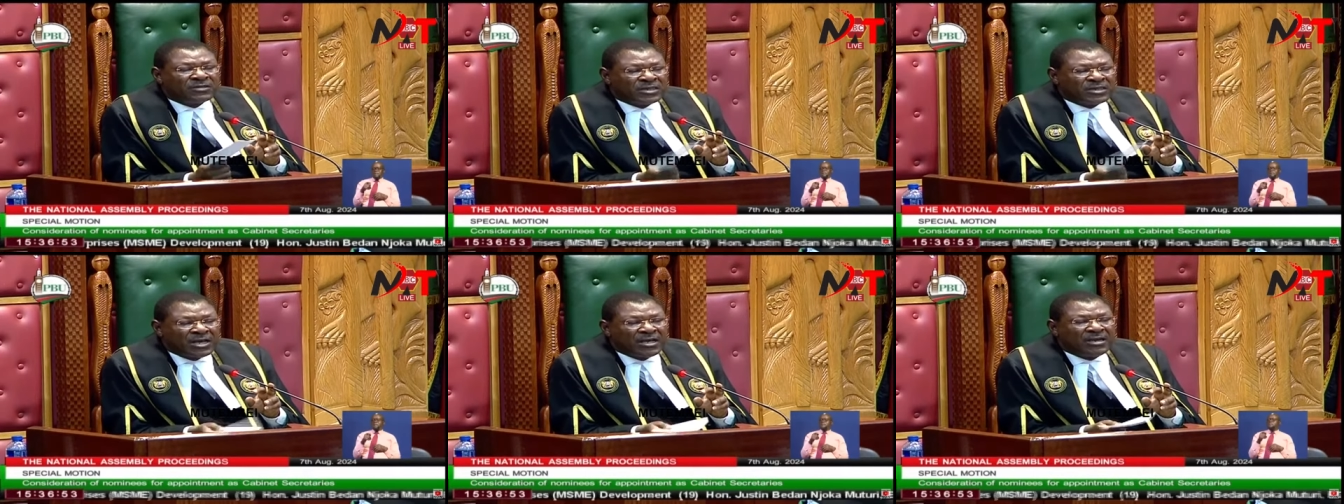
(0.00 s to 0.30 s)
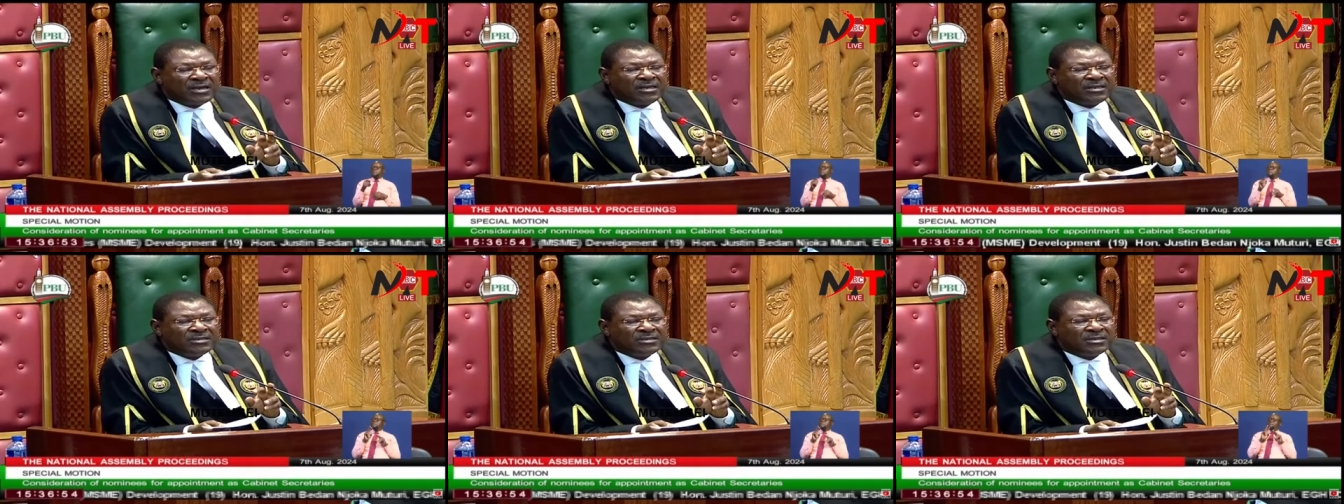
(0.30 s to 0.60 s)

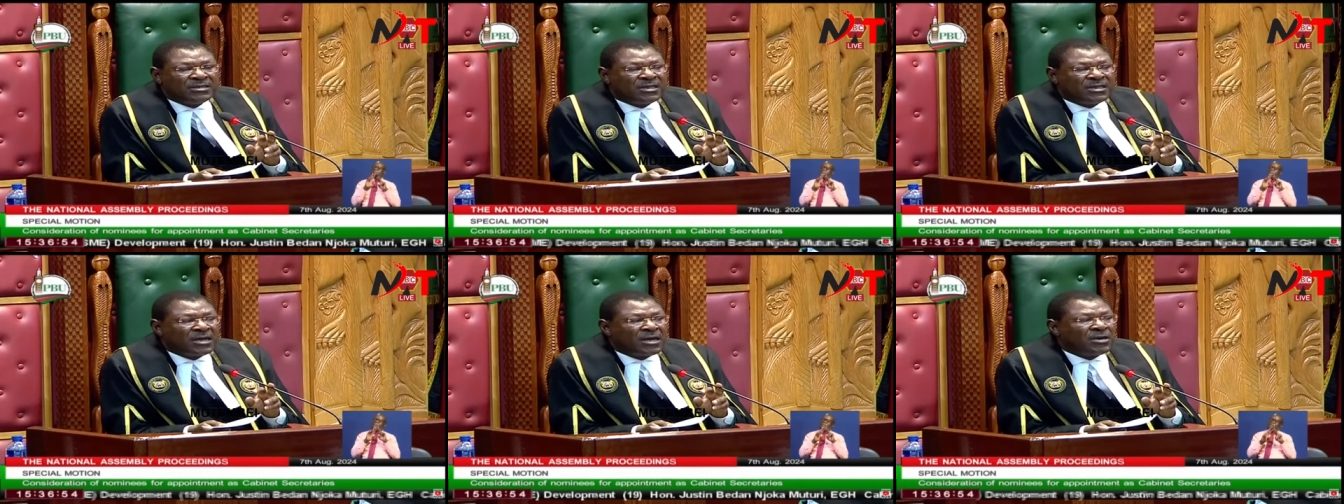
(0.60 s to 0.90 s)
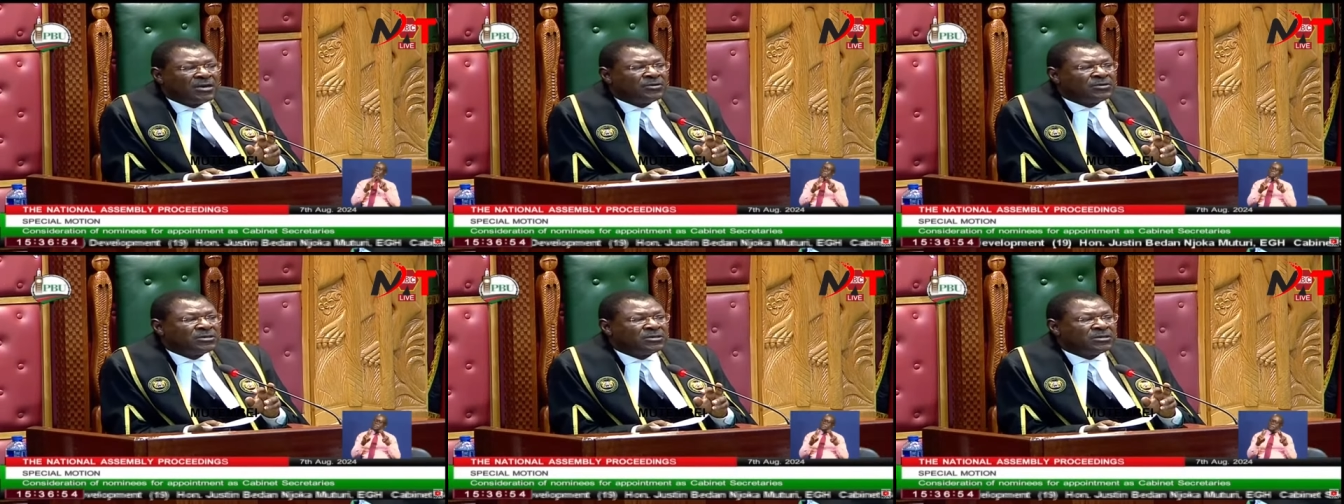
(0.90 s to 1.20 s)
silence in the
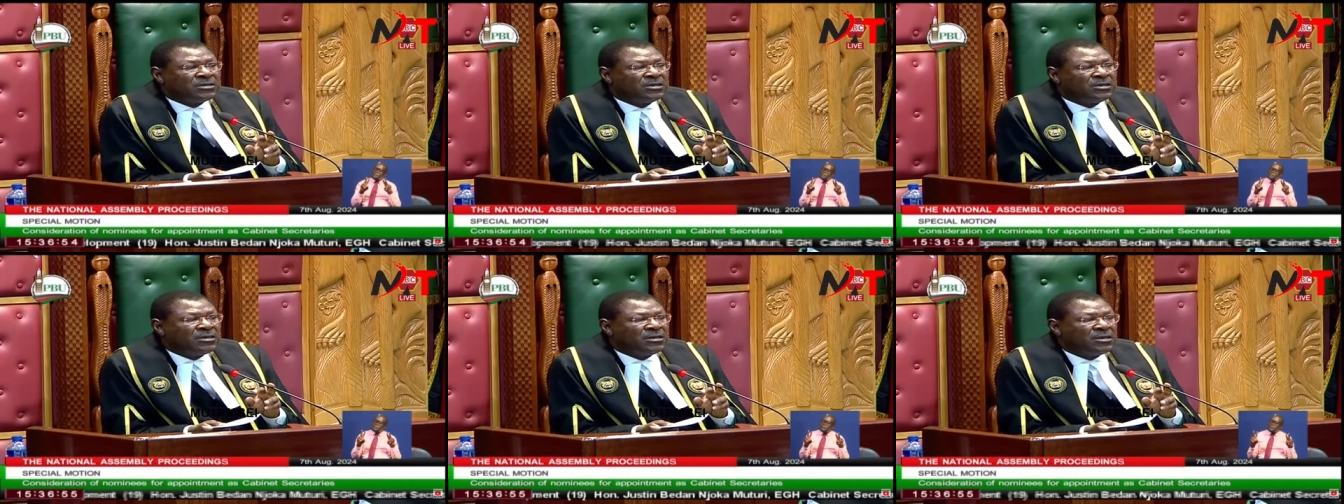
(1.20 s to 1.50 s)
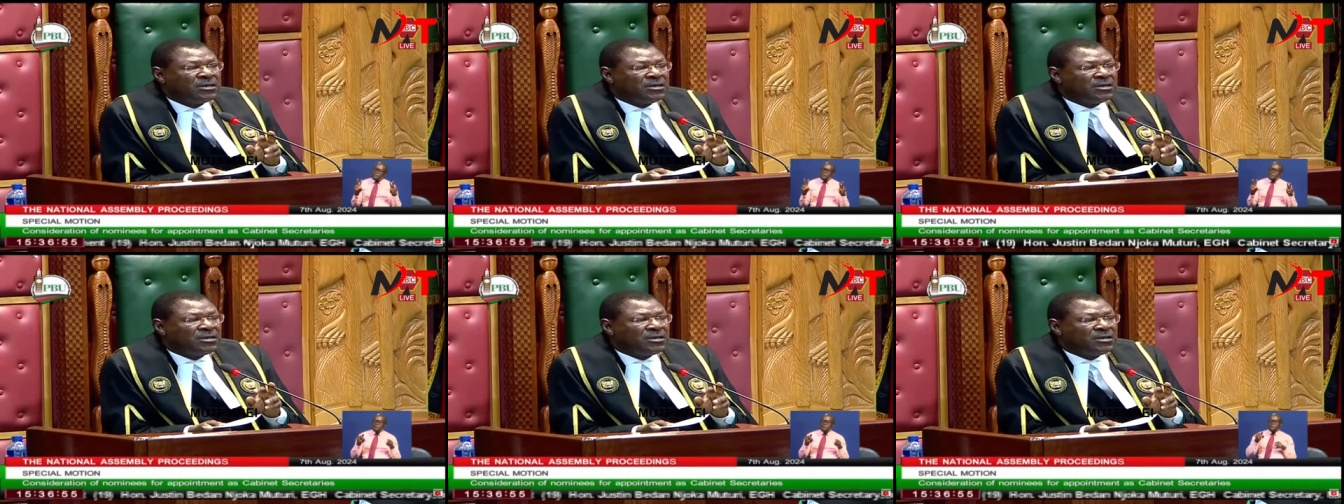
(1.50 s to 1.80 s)
House.
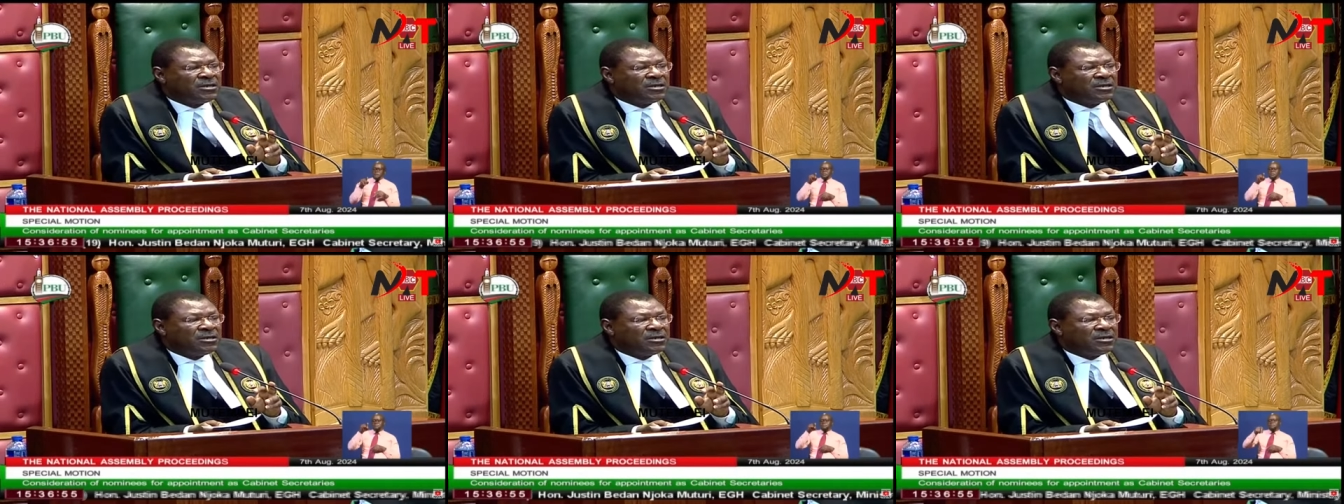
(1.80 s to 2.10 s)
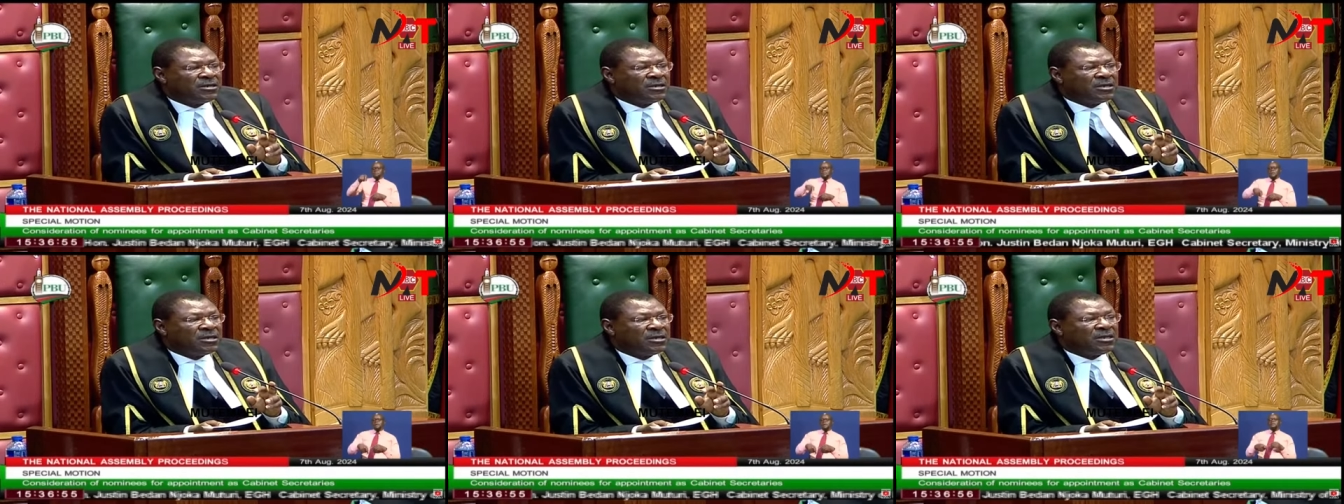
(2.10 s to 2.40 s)

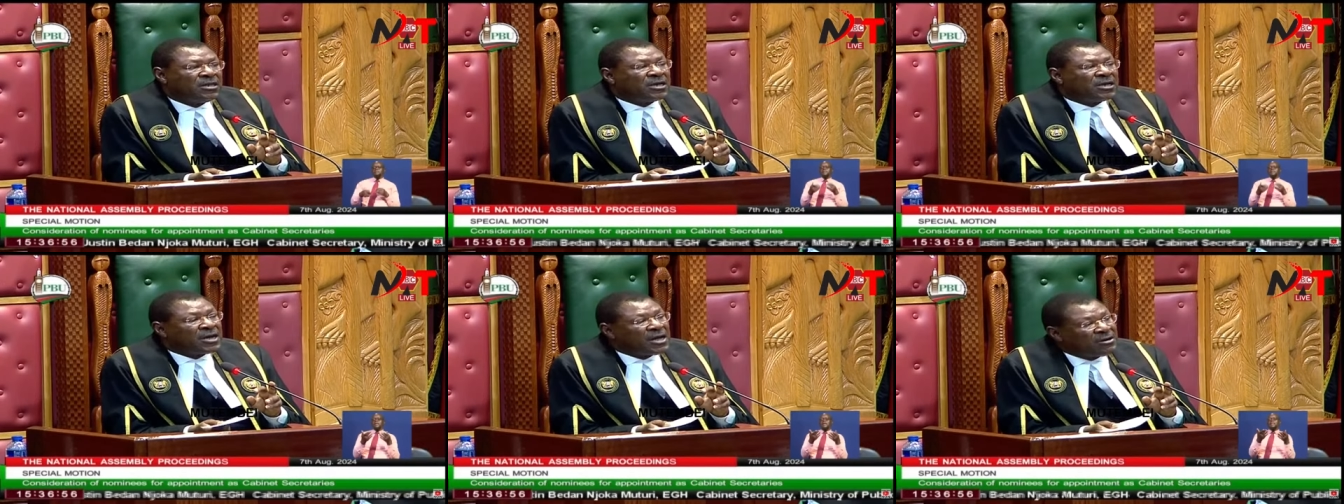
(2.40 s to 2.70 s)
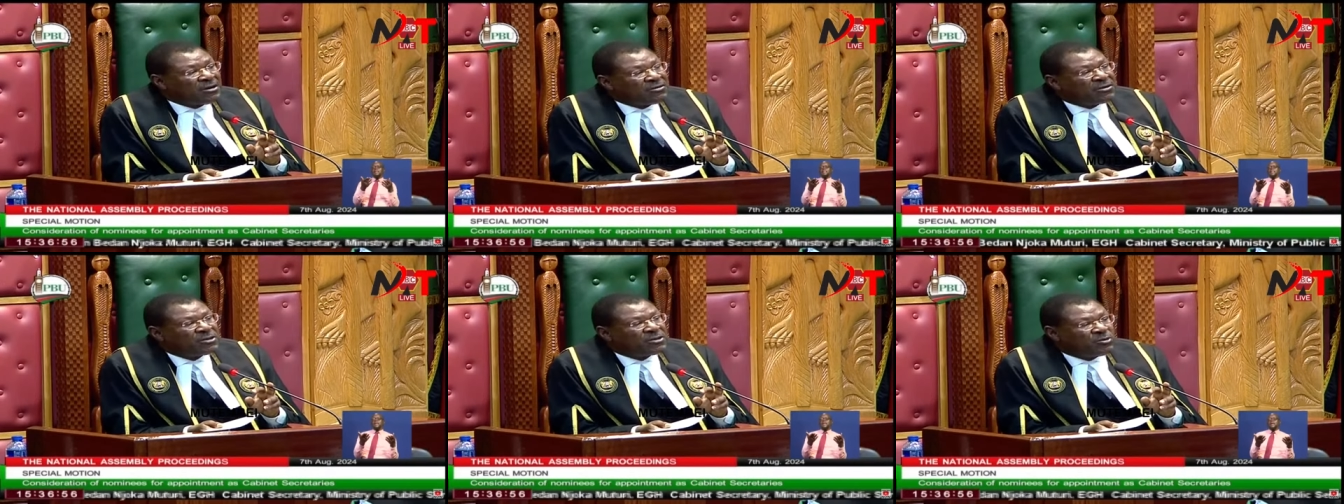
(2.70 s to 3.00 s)
The
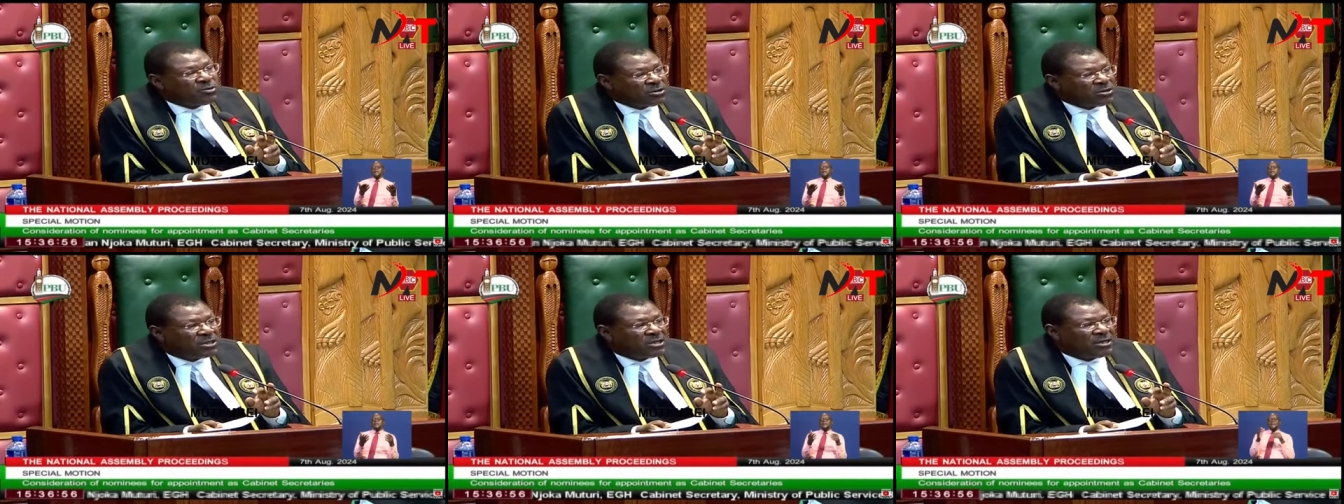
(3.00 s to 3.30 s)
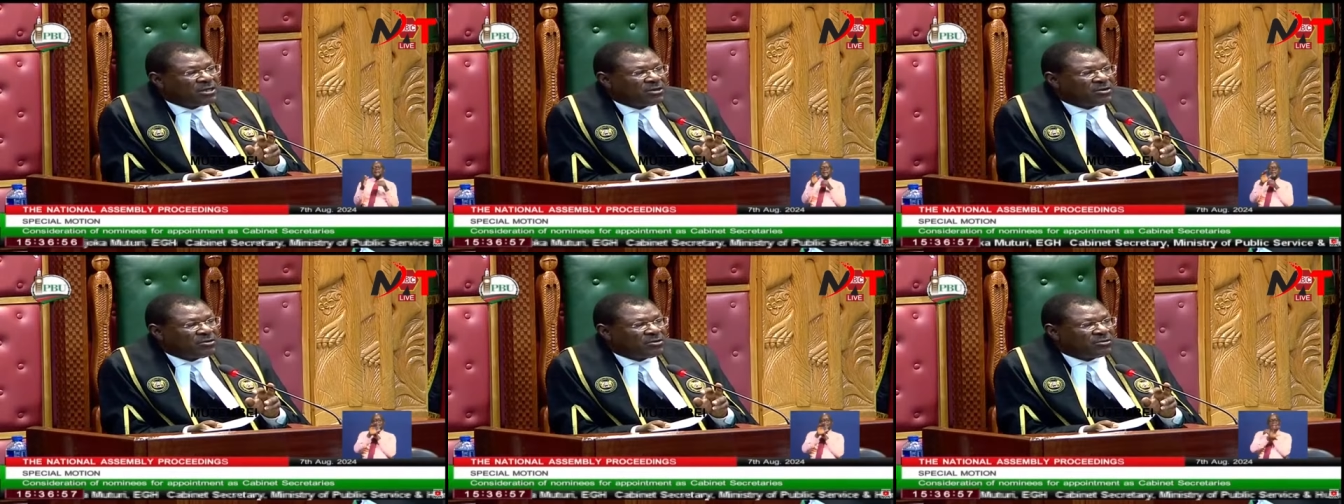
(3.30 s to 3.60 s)
country is
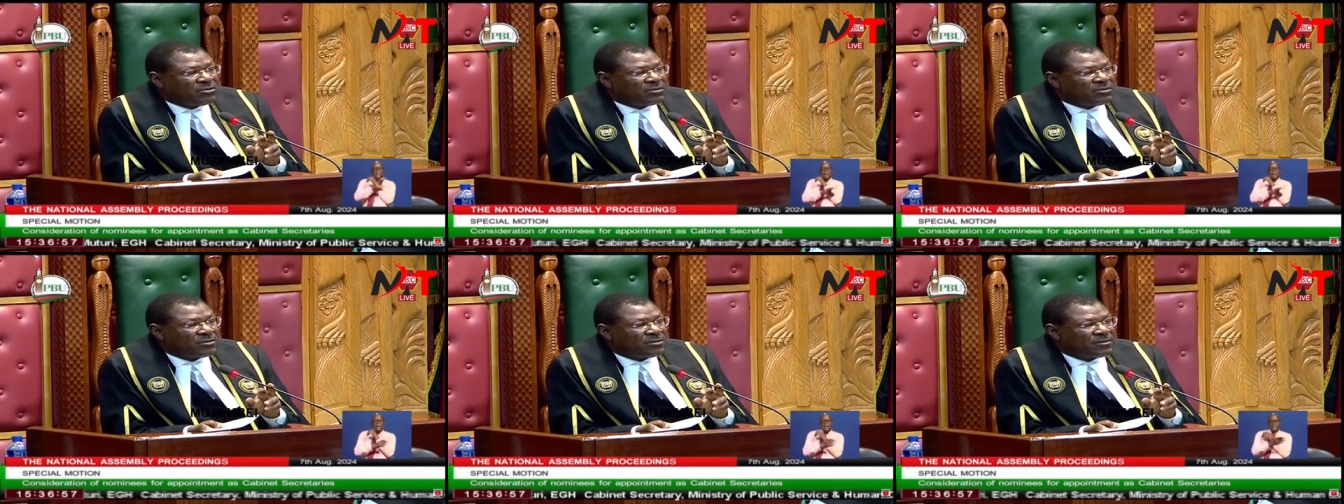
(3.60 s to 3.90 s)
watching you.